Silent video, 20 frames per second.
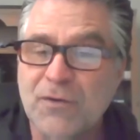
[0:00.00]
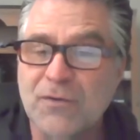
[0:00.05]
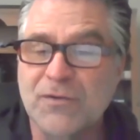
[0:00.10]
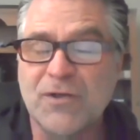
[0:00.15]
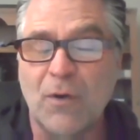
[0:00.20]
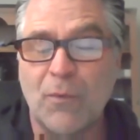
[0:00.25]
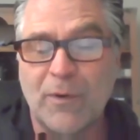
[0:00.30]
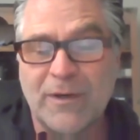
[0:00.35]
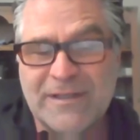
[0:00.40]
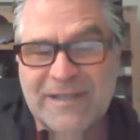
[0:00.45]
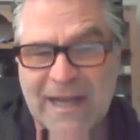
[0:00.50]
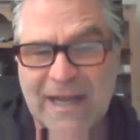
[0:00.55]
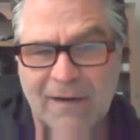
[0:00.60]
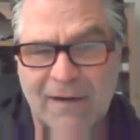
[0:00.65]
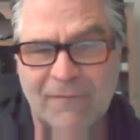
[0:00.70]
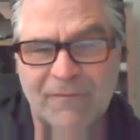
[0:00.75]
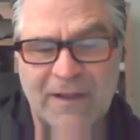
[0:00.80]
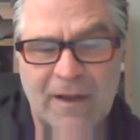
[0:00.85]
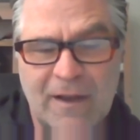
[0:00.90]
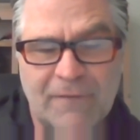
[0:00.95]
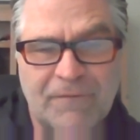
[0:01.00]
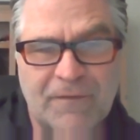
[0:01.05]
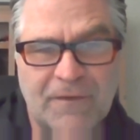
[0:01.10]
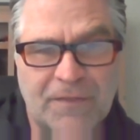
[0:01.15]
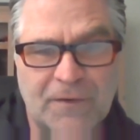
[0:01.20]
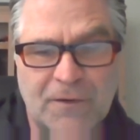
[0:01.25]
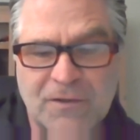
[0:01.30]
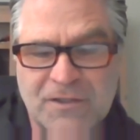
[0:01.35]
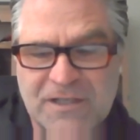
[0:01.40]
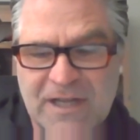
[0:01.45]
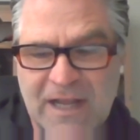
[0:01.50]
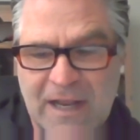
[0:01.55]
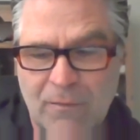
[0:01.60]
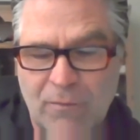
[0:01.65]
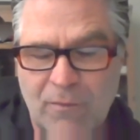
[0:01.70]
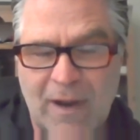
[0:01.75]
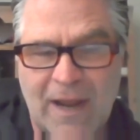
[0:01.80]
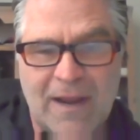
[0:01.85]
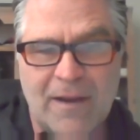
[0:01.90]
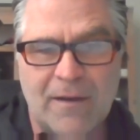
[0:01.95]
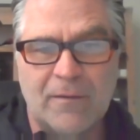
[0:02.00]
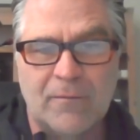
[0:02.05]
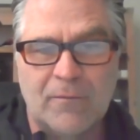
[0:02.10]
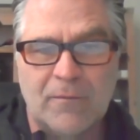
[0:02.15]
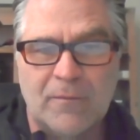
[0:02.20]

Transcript: too. So we're tentatively on for Thursday, right?